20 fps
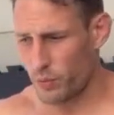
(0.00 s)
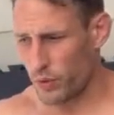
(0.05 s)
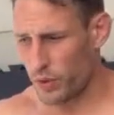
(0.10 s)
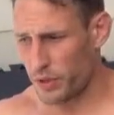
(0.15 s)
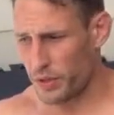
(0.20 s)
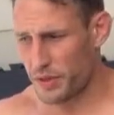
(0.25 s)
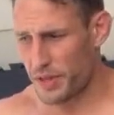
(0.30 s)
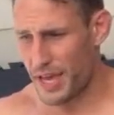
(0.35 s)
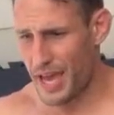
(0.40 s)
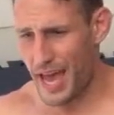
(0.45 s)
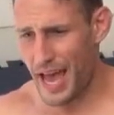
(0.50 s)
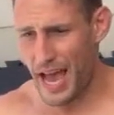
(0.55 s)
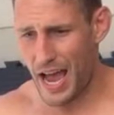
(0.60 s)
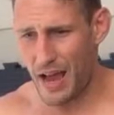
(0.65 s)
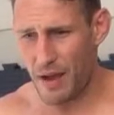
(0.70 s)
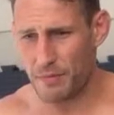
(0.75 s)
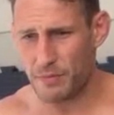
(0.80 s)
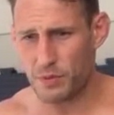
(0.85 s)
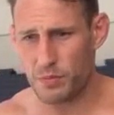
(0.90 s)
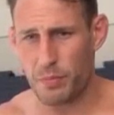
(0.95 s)
work the
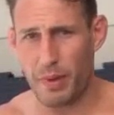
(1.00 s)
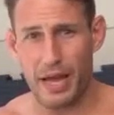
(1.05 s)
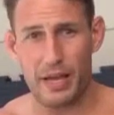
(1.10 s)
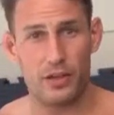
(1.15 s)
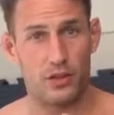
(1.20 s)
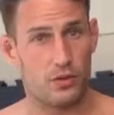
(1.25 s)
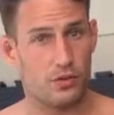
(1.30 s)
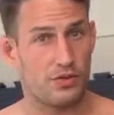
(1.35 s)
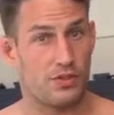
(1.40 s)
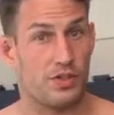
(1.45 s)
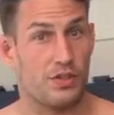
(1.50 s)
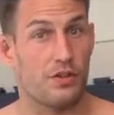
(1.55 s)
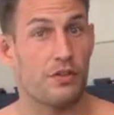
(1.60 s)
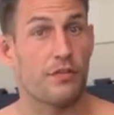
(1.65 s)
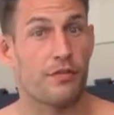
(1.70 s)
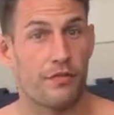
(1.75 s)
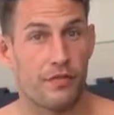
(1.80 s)
abs by using your